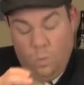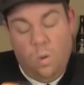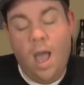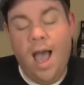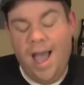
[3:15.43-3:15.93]

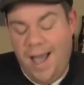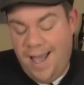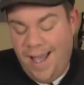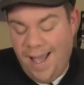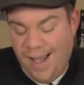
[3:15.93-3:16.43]

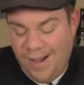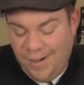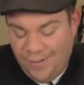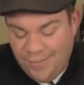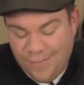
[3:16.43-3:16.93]

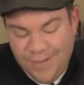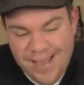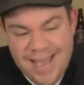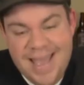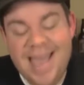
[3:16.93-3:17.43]
Wow,
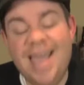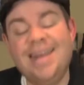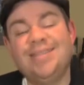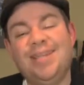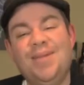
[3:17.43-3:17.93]

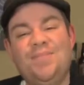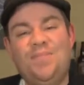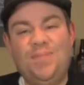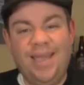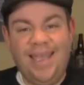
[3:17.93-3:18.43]
that is a
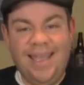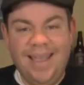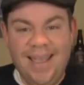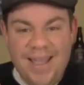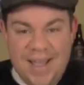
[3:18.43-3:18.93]

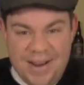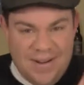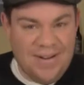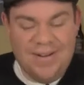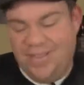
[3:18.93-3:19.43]
big,
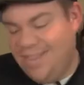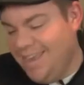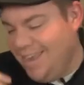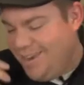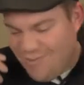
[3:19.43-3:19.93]

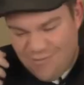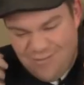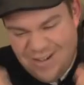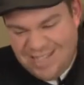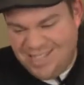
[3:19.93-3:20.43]
earthy,
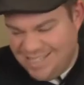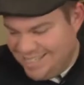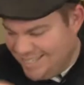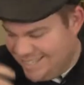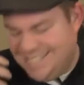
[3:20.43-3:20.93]

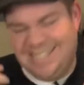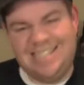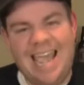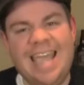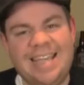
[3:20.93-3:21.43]
resinous,
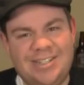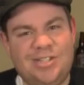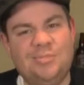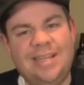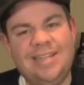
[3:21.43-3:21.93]
dank
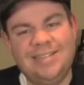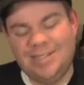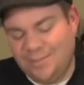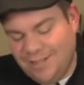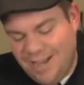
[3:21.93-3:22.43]
smelling double